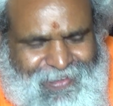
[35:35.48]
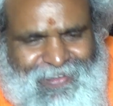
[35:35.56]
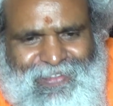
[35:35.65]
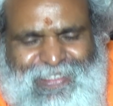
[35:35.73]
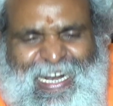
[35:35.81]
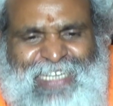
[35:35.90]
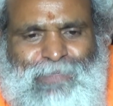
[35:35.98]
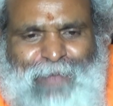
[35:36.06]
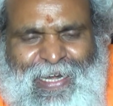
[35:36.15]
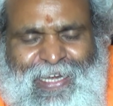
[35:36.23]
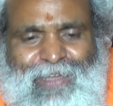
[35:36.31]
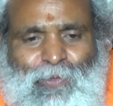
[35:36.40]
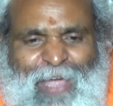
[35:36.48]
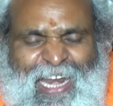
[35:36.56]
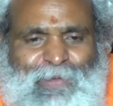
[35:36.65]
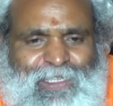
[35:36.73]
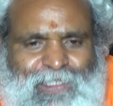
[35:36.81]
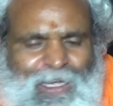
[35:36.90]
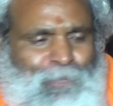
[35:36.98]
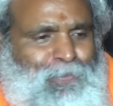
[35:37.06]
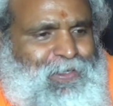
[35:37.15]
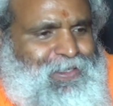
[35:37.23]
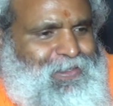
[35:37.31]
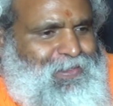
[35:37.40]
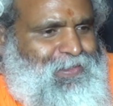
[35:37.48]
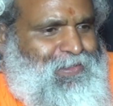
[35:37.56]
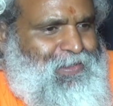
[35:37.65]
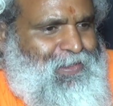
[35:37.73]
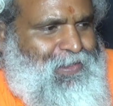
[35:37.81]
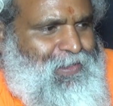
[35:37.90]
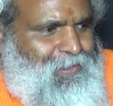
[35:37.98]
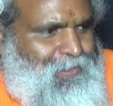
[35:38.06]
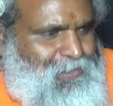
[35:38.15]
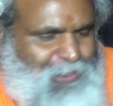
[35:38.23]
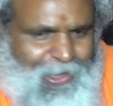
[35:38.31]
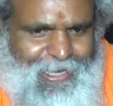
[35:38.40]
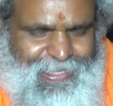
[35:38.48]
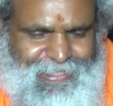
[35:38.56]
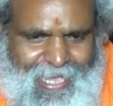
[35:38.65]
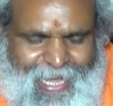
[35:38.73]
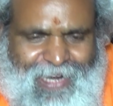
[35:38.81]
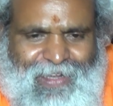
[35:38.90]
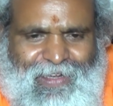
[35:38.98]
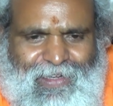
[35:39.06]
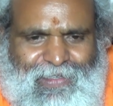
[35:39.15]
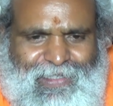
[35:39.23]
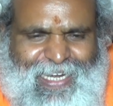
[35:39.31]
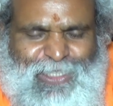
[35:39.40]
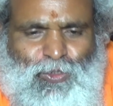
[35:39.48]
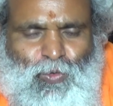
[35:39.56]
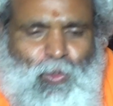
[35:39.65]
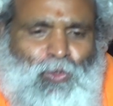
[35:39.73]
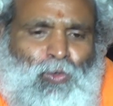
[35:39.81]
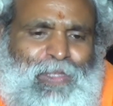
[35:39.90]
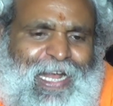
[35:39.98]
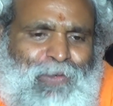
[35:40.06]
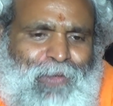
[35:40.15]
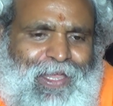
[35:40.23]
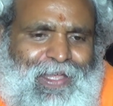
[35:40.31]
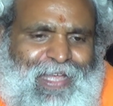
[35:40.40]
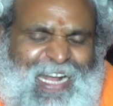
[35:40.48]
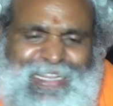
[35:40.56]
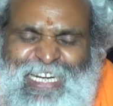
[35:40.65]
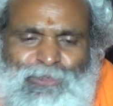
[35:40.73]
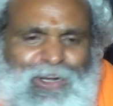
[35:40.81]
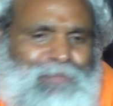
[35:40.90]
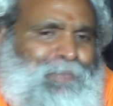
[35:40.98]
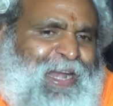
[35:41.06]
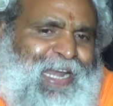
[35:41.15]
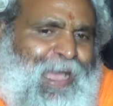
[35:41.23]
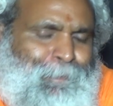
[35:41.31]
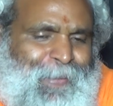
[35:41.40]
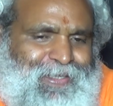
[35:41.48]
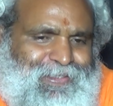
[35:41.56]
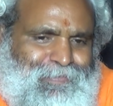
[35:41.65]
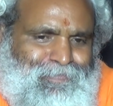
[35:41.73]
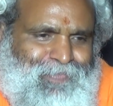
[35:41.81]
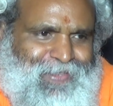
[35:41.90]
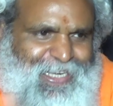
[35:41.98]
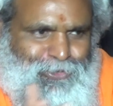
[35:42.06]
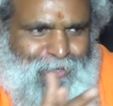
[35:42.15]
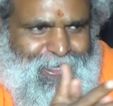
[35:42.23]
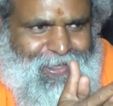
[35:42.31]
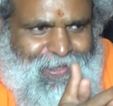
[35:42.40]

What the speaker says: starts bending wherever soft soil is there, tries to go through that way. And that is what bend happens. That's why,